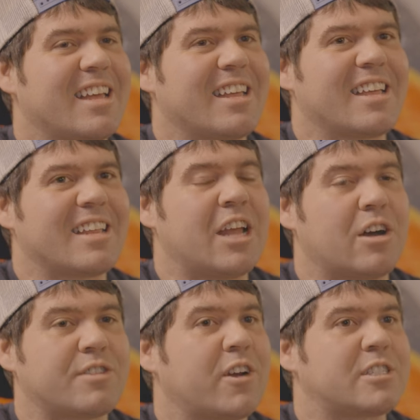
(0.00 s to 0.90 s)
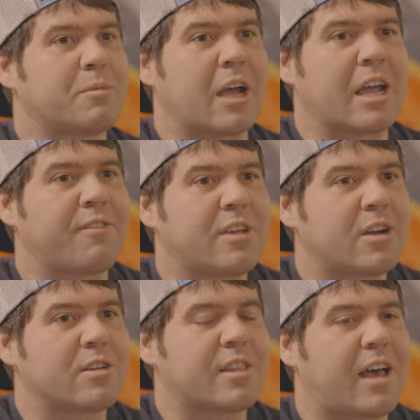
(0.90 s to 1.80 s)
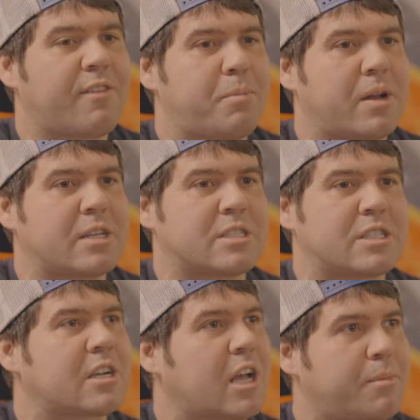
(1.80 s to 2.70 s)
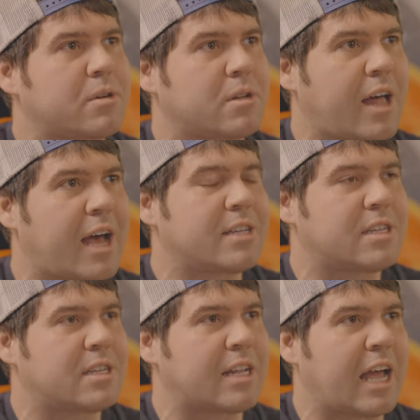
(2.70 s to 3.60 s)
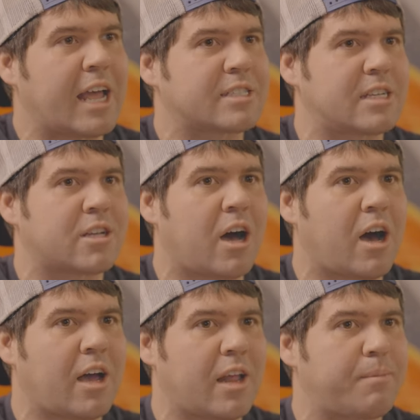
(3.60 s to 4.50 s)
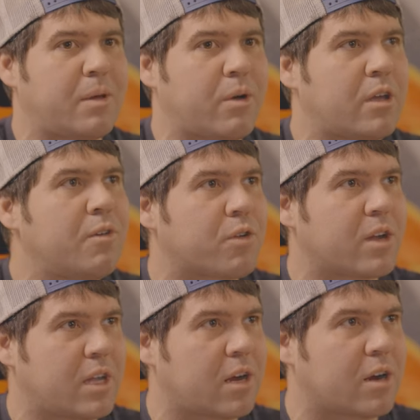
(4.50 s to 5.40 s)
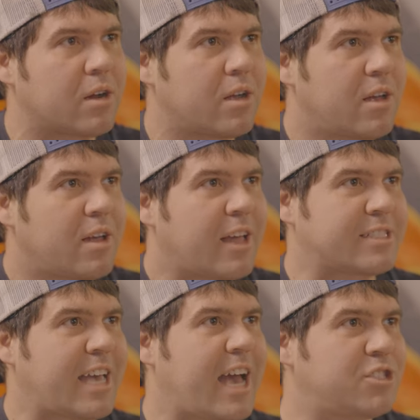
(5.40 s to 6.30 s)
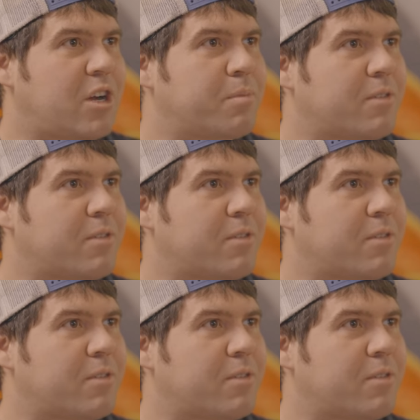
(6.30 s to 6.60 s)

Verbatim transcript: like no, it's very similar. Like I have a year left, but it's just a couple classes. And I actually taught at B Y U for a year, like as an adjunct